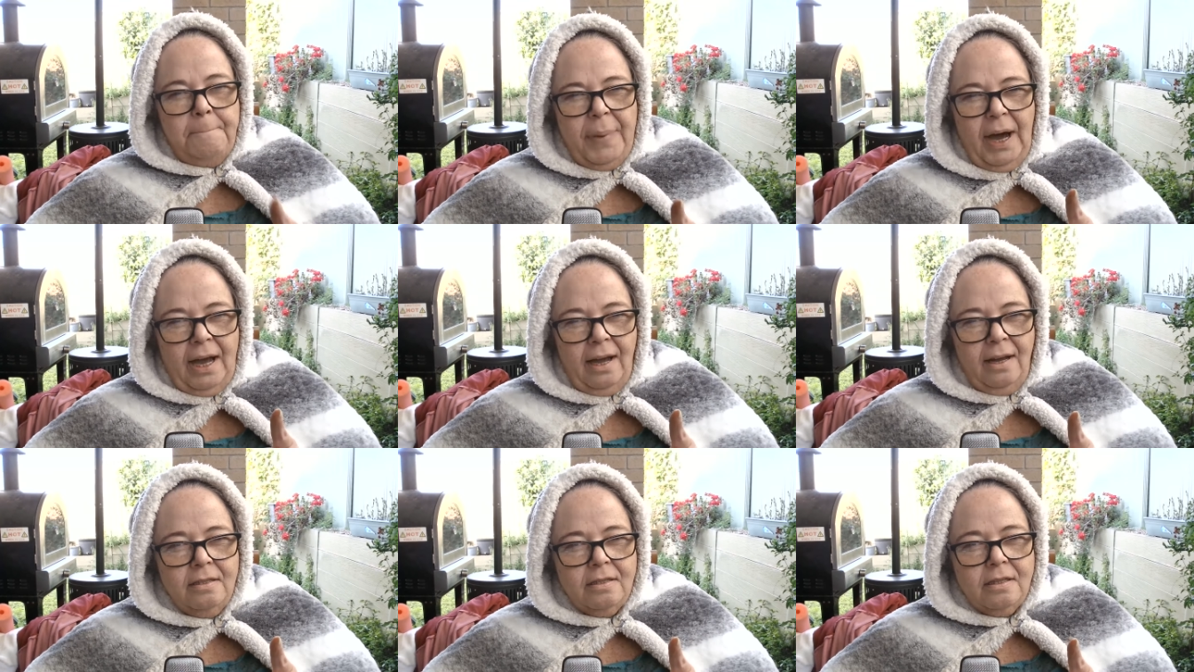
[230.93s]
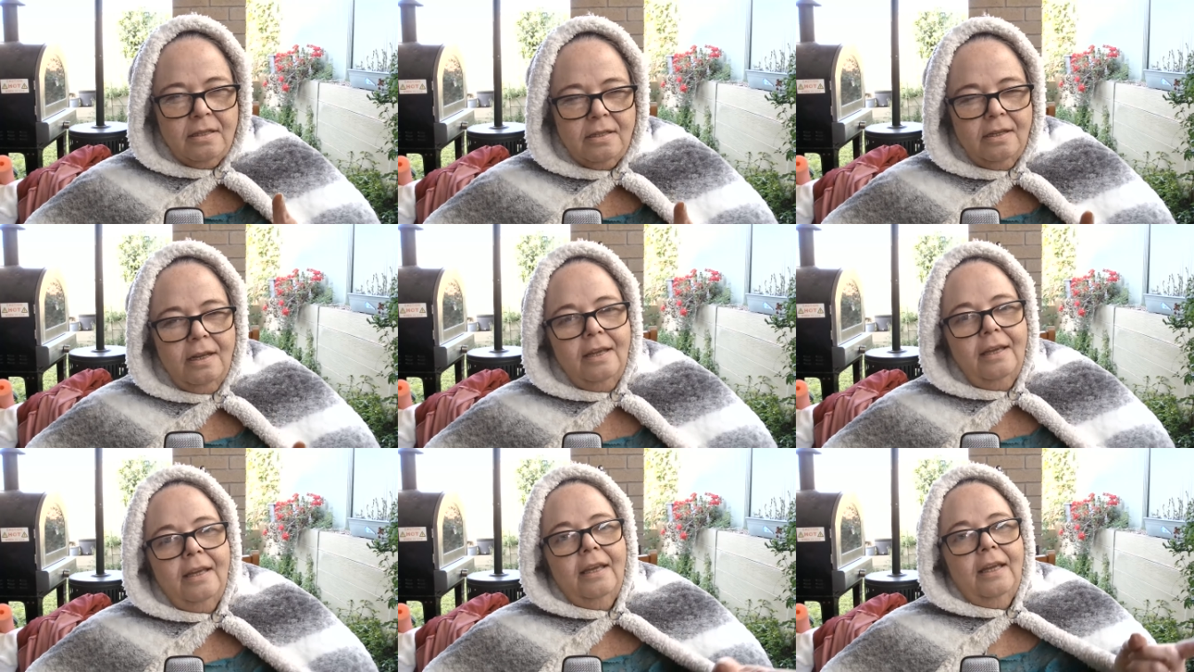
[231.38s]
But
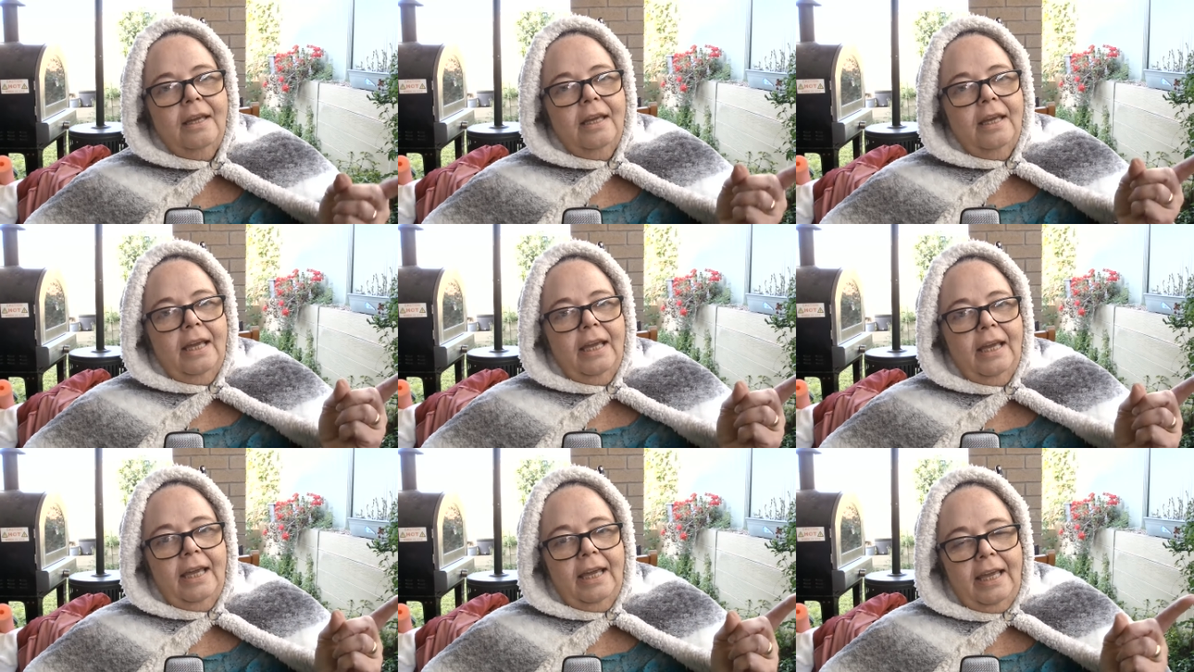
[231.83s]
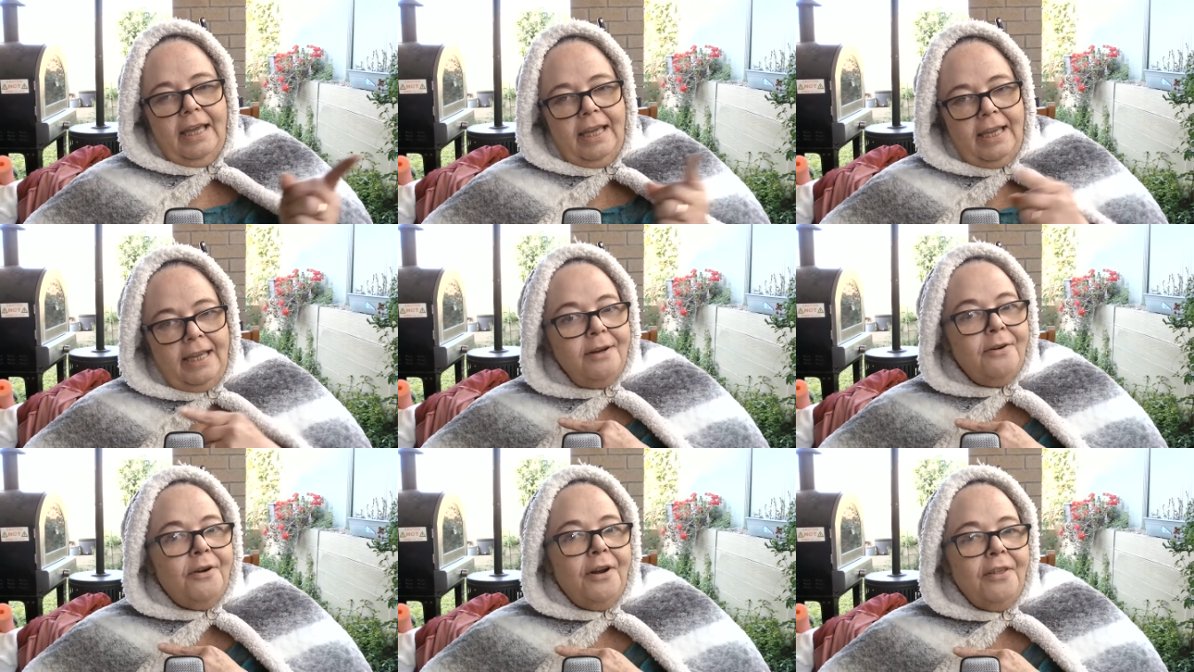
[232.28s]

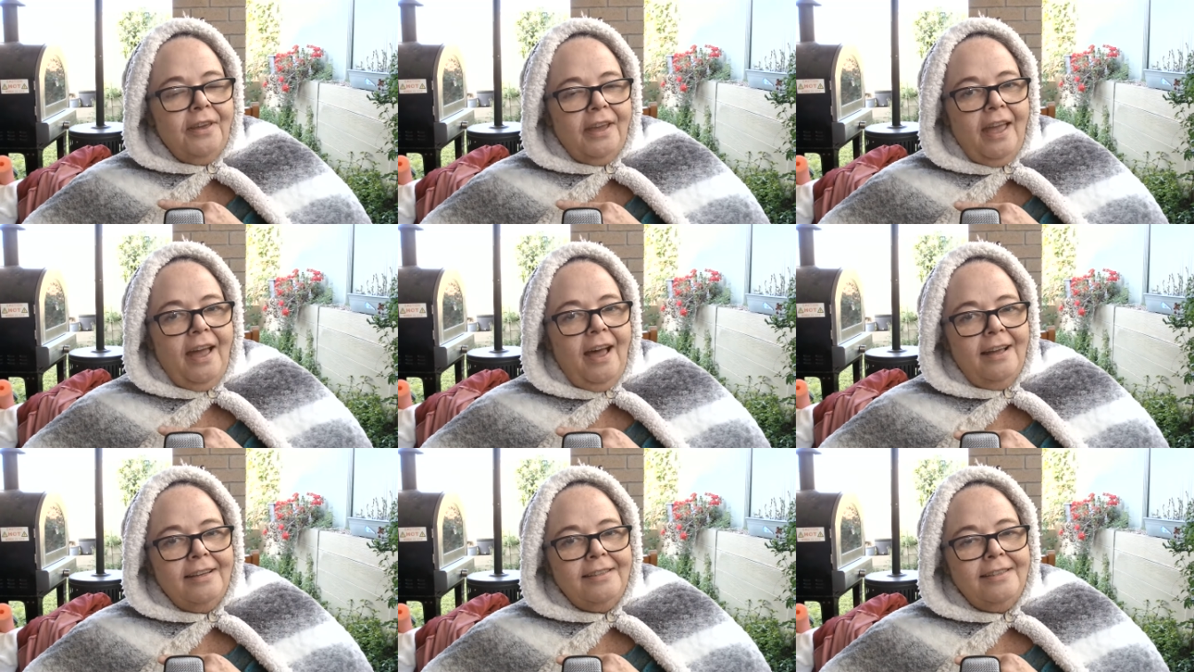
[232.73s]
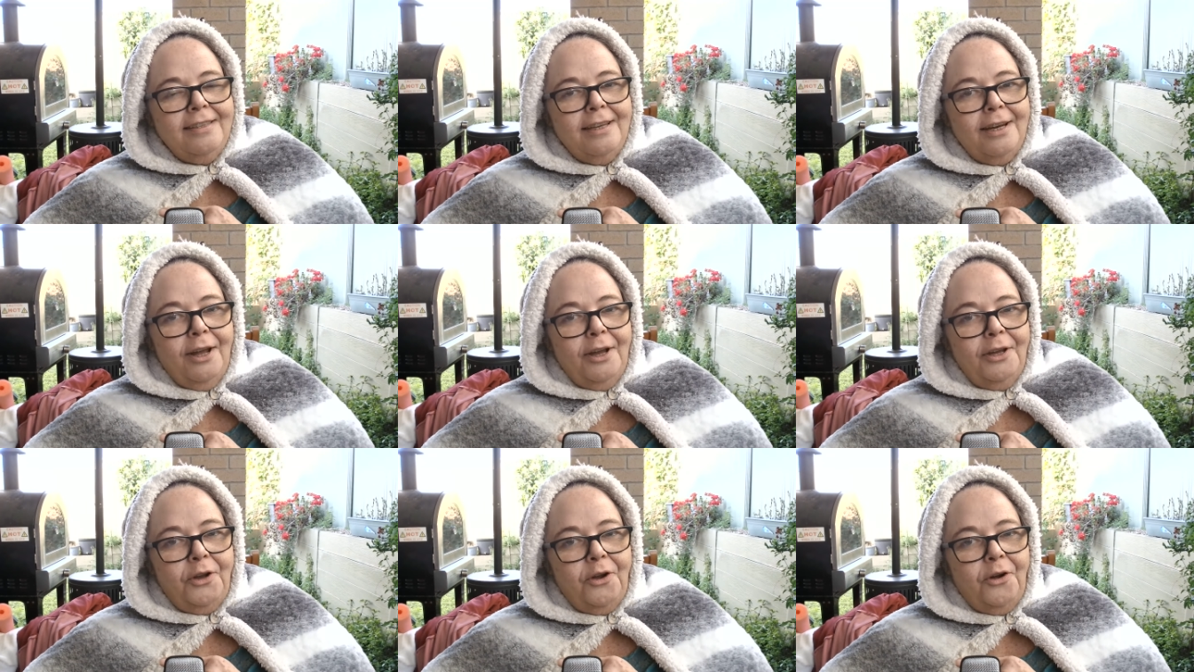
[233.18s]
here are the cards
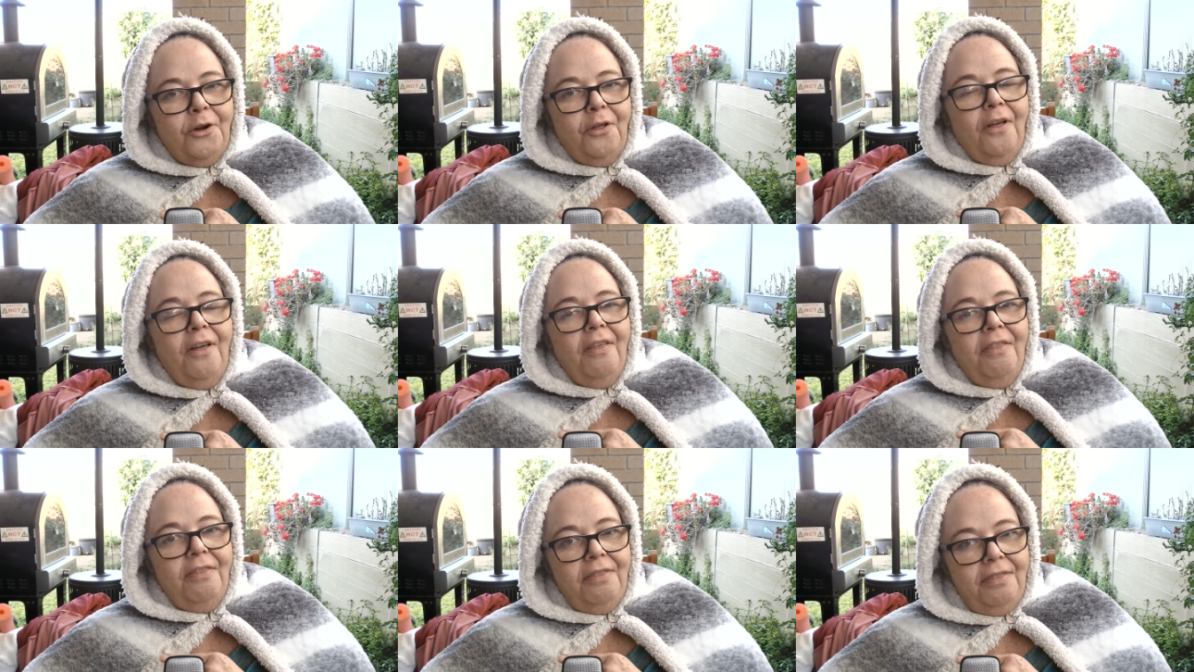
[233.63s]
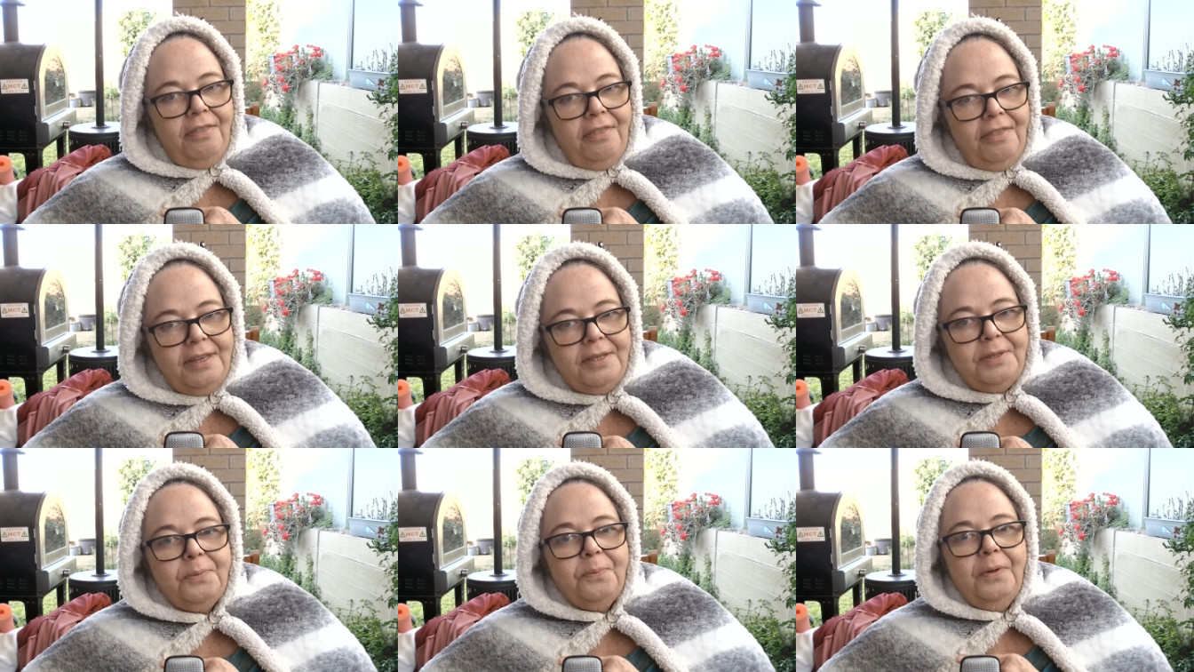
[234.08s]
that I got
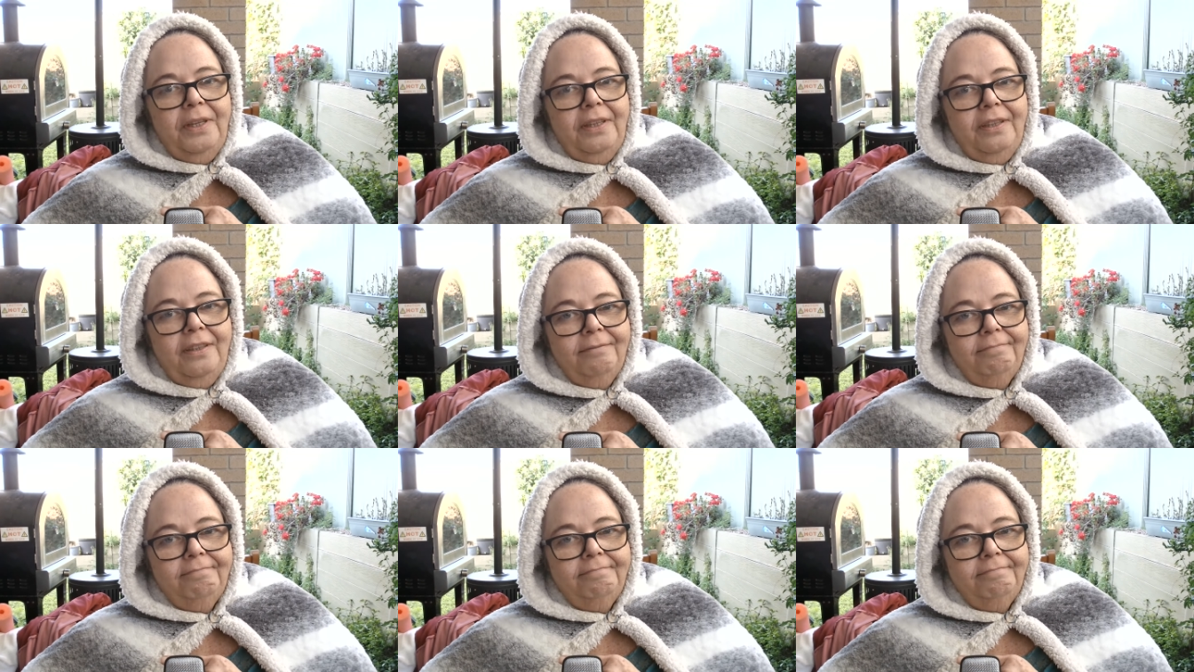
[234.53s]
this week.